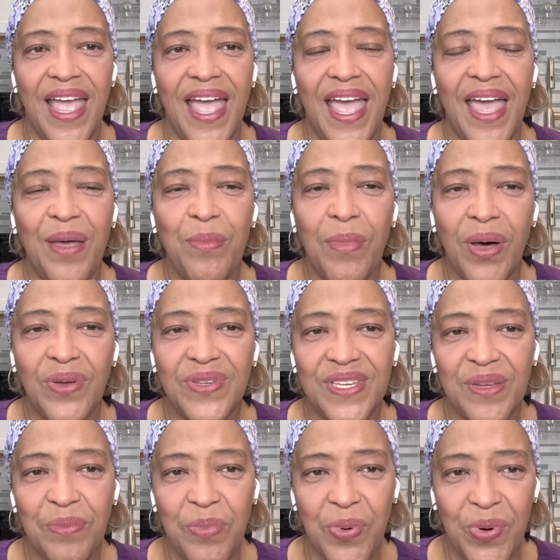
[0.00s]
And most
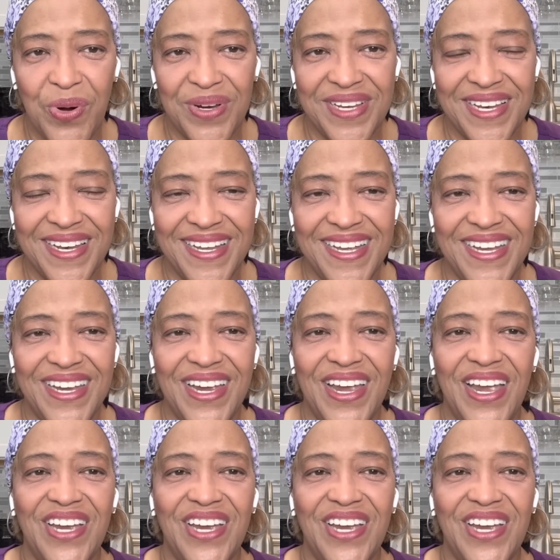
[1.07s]
importantly,